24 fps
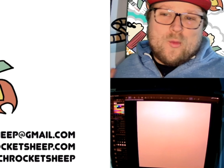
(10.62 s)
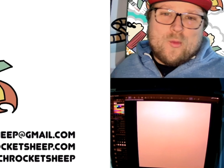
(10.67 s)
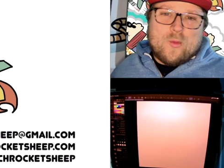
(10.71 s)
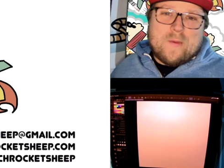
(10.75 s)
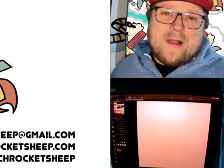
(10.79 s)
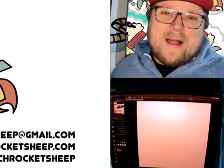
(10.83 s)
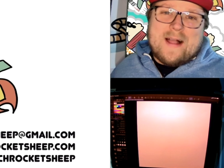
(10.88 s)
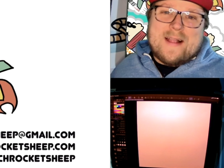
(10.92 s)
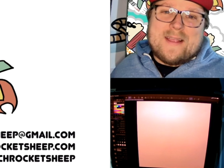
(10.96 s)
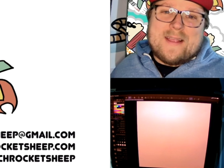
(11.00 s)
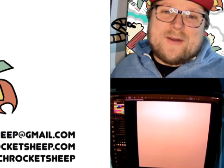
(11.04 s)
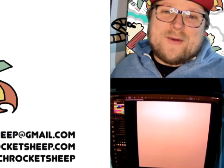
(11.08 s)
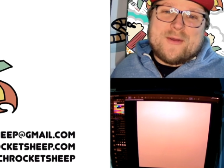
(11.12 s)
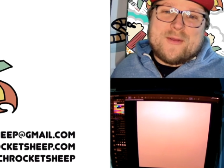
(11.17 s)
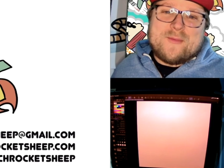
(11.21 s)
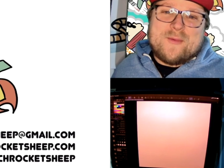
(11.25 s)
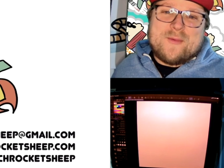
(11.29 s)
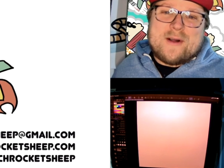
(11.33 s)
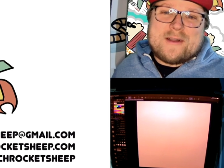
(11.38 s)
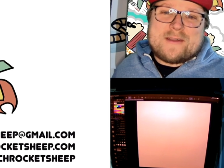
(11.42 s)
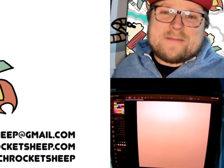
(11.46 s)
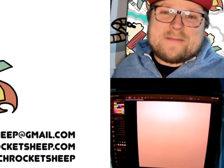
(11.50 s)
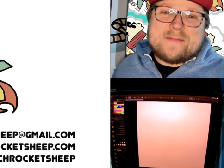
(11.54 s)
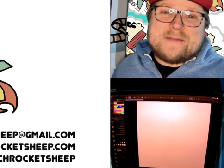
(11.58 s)
Hello and
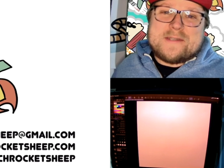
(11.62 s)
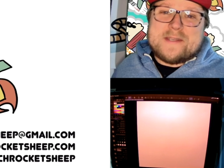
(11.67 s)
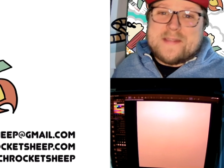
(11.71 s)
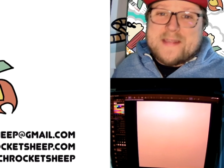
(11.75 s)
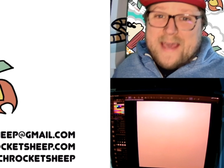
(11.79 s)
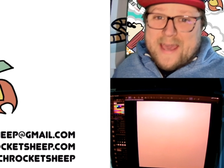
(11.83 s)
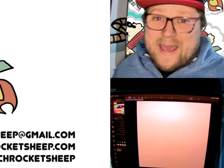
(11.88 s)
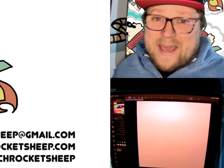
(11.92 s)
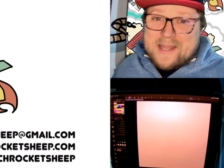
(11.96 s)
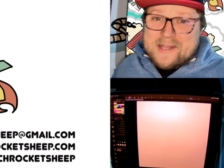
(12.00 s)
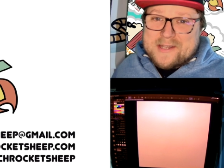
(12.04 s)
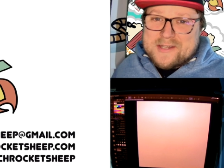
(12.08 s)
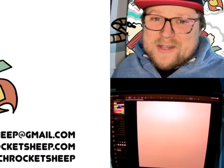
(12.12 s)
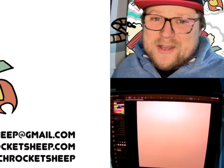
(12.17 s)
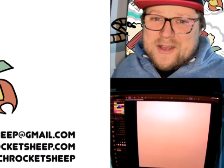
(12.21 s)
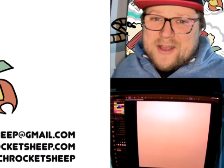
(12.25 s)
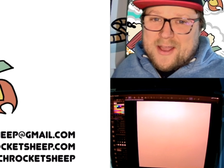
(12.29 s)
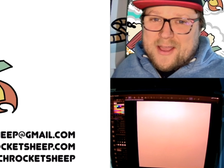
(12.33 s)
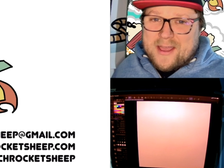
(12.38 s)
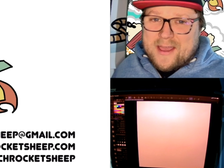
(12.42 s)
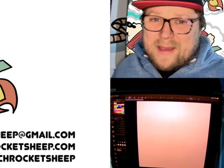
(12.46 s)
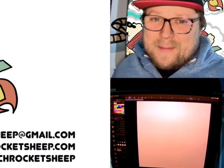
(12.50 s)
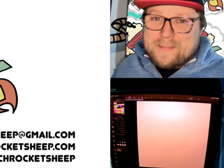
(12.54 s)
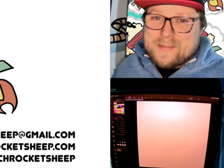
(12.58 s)
welcome to the
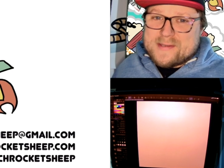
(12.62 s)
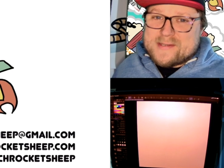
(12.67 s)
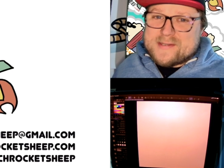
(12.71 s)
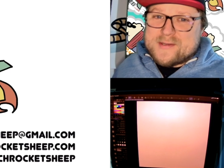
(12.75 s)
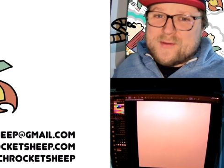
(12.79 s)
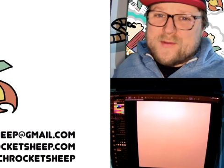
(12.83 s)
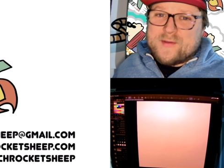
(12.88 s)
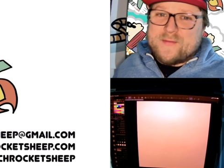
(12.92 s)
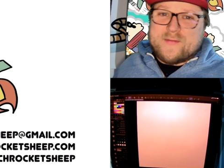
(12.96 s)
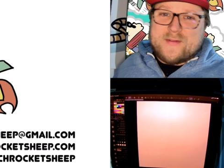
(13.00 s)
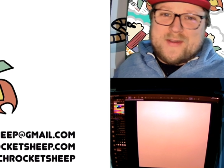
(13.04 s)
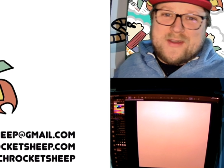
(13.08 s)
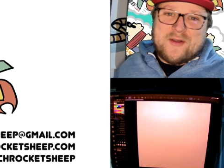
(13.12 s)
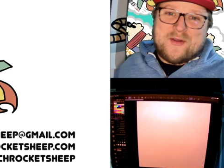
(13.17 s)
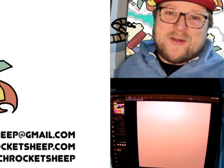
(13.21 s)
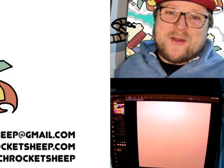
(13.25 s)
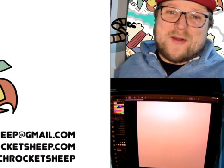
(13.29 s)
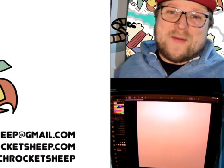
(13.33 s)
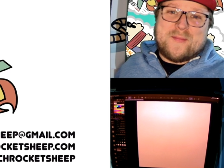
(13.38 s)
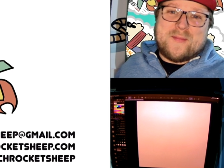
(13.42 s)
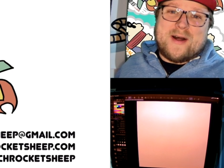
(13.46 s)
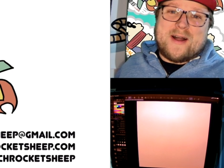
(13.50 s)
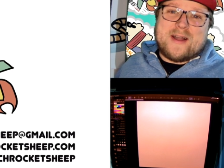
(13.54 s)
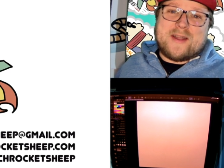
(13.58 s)
Hedgehog episode of
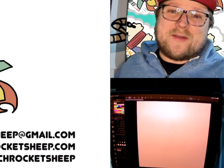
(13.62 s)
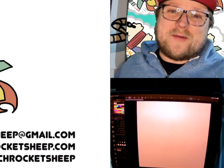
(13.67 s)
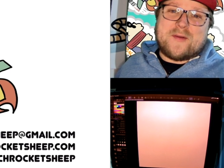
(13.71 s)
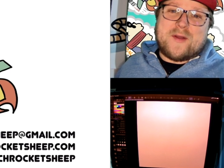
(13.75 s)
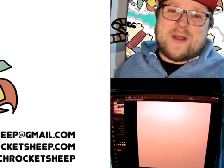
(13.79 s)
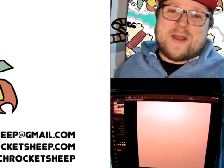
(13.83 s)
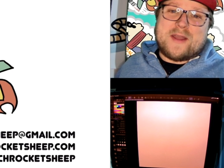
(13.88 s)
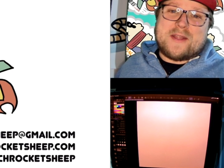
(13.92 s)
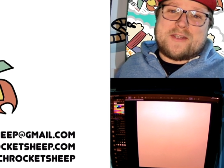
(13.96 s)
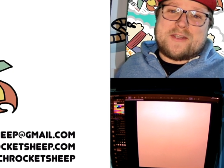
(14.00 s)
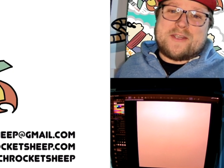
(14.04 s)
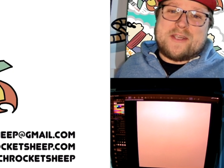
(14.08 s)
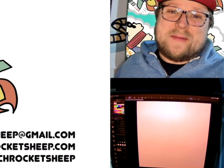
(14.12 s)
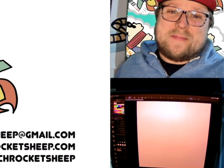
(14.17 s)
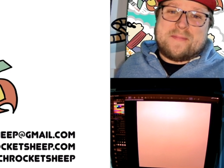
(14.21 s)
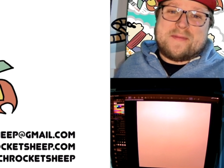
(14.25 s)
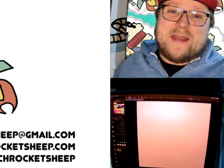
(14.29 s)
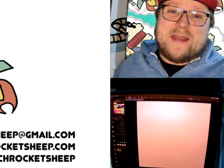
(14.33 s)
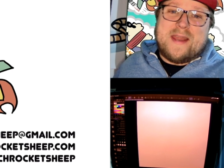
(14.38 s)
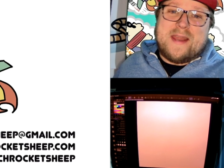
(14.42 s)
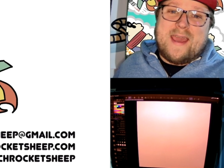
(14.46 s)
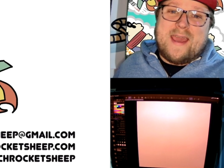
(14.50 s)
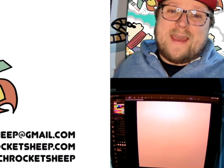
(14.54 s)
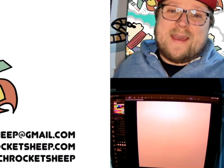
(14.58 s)
GoGoMachRocketSheep.
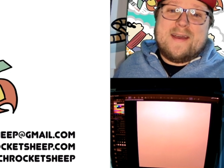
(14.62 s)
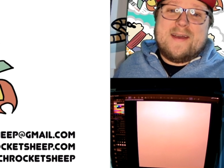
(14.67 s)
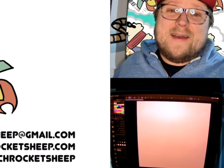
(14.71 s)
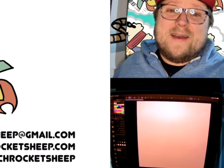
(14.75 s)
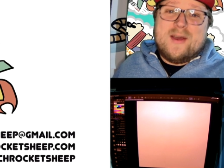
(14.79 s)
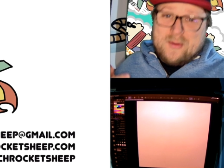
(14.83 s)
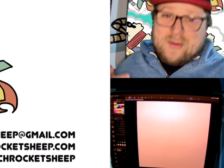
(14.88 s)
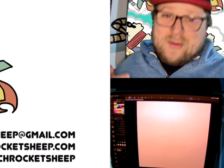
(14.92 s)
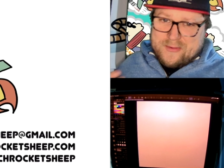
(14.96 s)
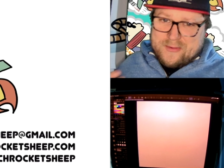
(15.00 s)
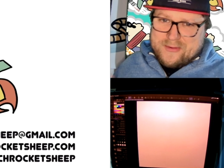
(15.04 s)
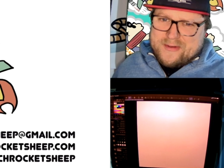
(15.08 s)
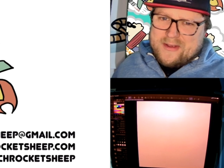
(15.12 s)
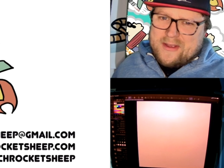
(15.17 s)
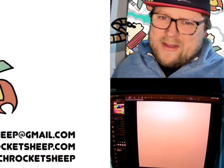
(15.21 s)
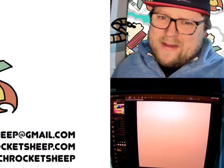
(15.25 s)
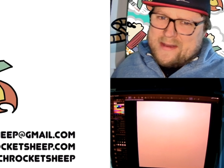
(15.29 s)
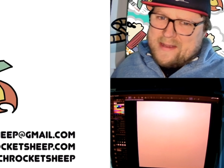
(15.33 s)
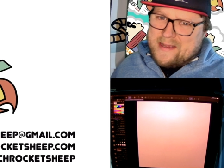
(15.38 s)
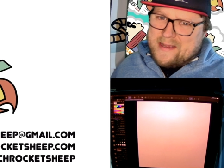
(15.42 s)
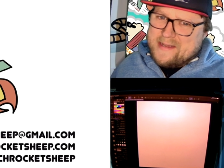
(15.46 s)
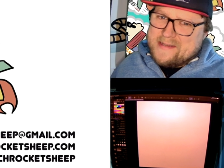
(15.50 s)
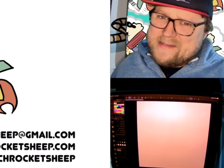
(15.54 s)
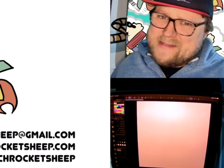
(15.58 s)
Today, we're
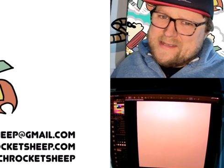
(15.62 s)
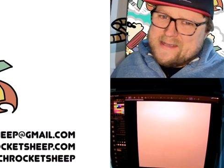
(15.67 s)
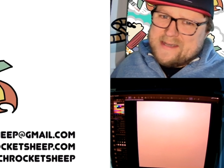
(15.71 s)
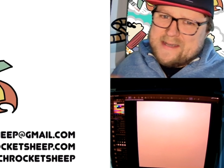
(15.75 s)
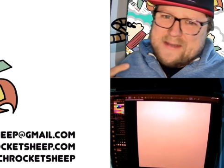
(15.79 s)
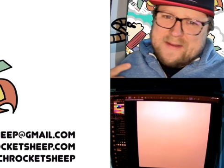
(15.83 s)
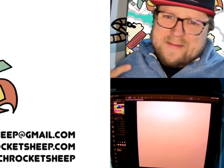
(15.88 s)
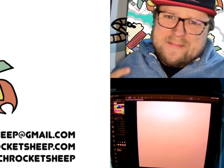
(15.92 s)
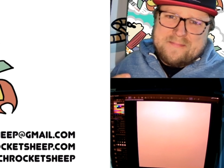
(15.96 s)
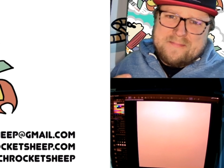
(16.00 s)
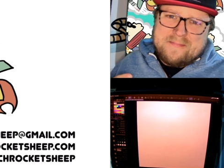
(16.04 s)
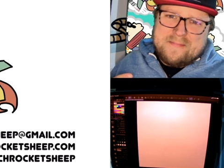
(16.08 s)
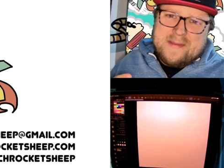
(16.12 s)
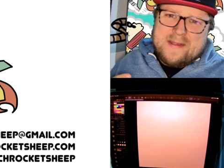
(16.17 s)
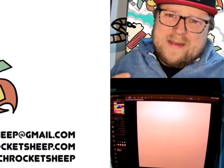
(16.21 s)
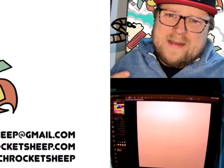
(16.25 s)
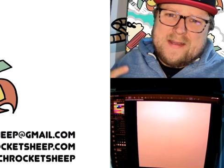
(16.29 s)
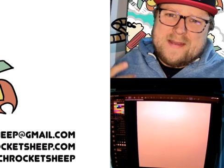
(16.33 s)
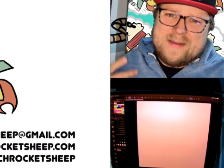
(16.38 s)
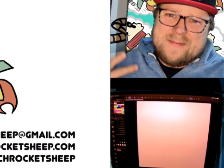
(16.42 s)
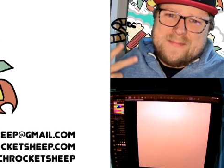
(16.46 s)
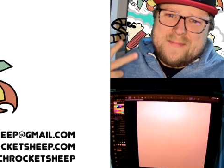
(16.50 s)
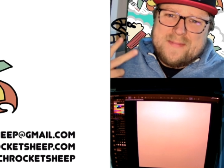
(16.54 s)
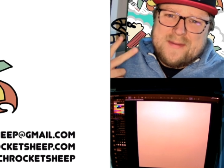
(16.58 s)
drawing easy,
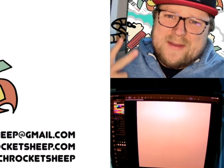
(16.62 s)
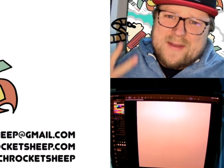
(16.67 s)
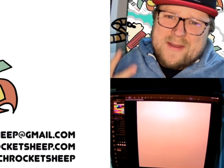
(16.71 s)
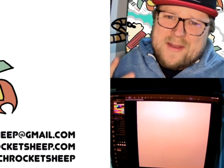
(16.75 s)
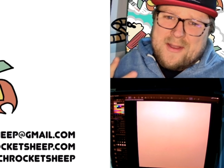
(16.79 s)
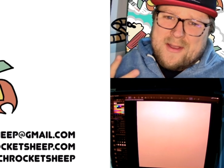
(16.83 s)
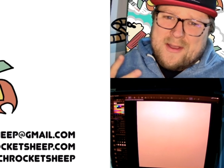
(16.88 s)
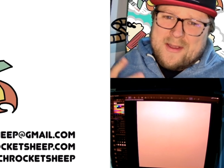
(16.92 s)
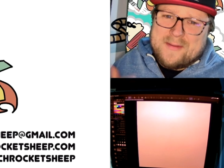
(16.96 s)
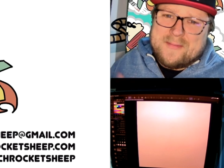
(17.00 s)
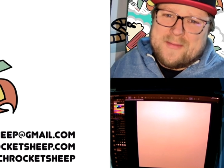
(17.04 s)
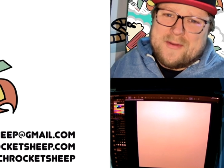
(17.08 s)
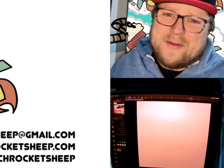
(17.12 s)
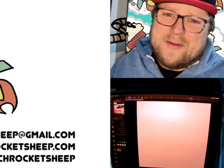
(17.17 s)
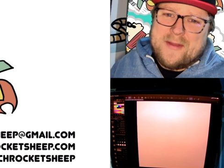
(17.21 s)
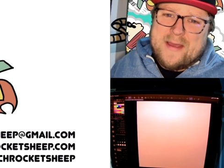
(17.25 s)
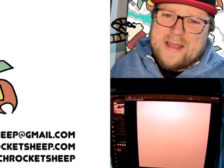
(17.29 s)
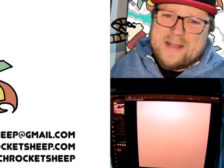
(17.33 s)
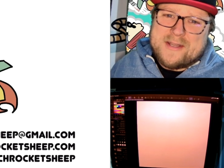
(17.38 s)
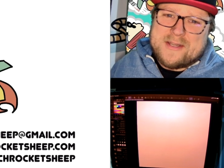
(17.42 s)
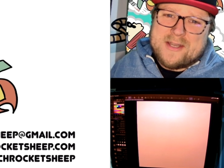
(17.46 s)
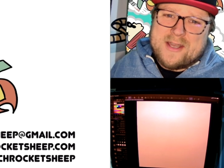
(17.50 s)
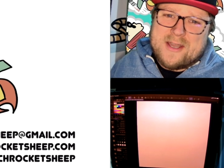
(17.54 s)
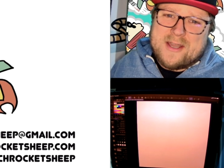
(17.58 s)
medium, hard mode
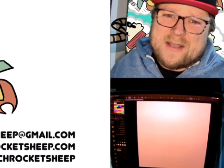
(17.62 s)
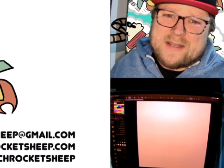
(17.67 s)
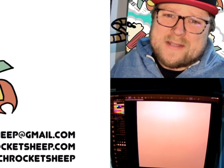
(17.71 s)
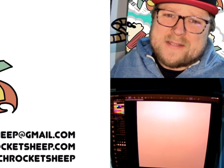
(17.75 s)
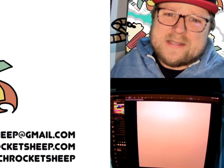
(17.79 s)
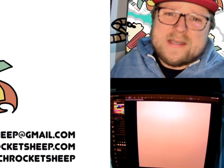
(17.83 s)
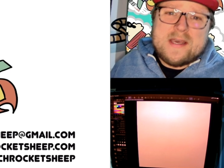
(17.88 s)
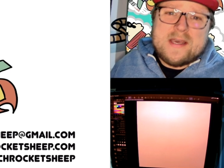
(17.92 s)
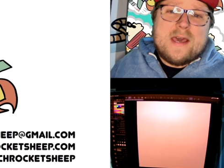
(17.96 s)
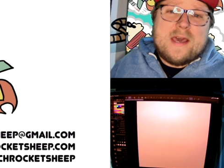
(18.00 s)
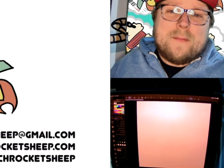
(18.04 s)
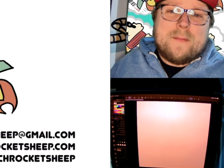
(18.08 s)
hedgehogs.